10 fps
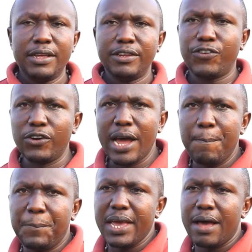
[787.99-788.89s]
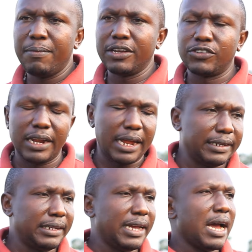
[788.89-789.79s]
For Napier, make sure that
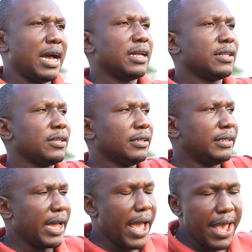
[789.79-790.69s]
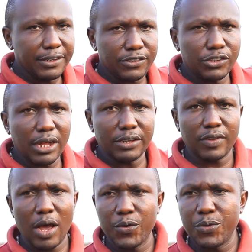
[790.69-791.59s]
they are the height. That's
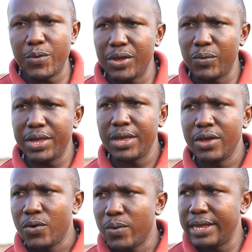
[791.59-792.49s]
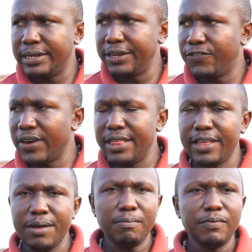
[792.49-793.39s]
how we identify
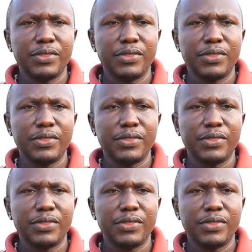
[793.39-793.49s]
them.